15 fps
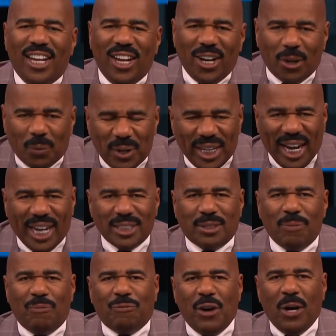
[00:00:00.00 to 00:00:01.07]
Look, we got
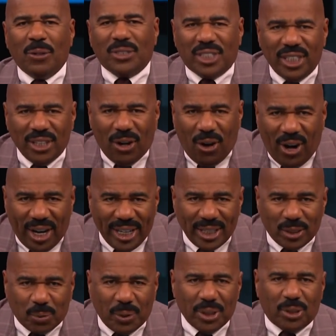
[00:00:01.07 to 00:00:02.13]
some folks in the
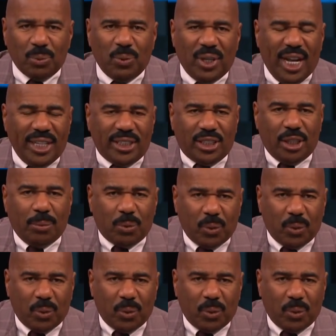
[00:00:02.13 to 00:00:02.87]
audience with some relationship